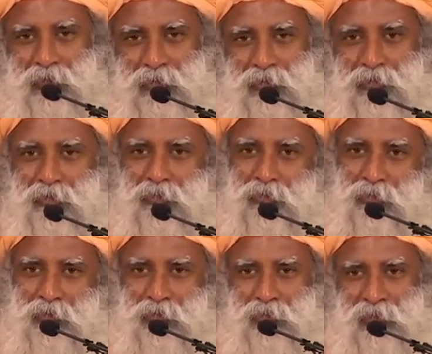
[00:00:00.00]
need to do, you do
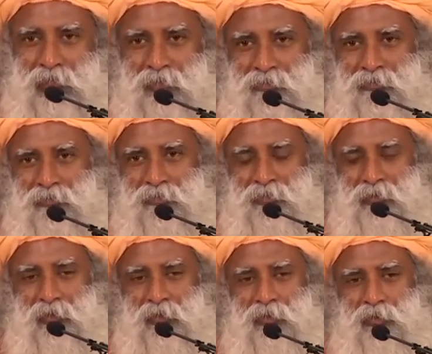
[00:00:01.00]
it yourself.
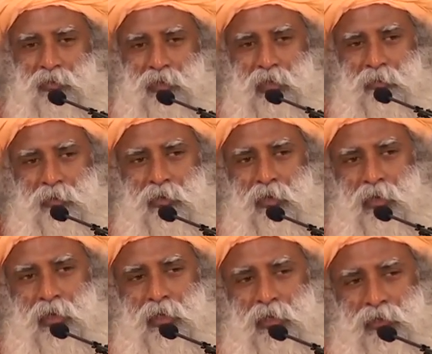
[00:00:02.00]
You kept
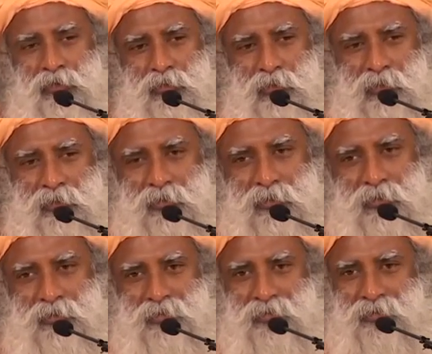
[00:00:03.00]
God like insurance.
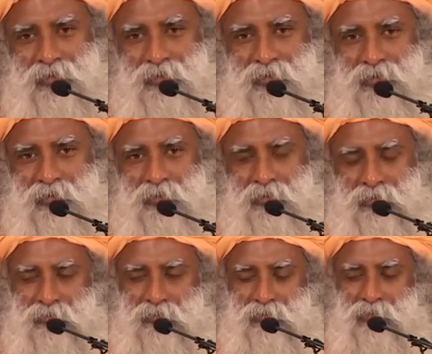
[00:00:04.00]

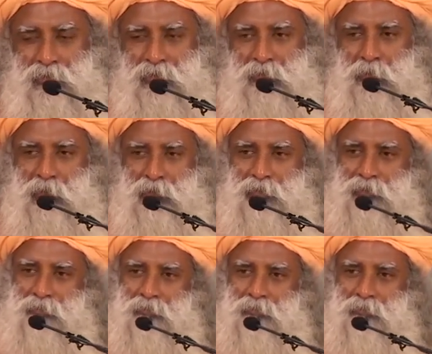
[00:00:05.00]
You're smart.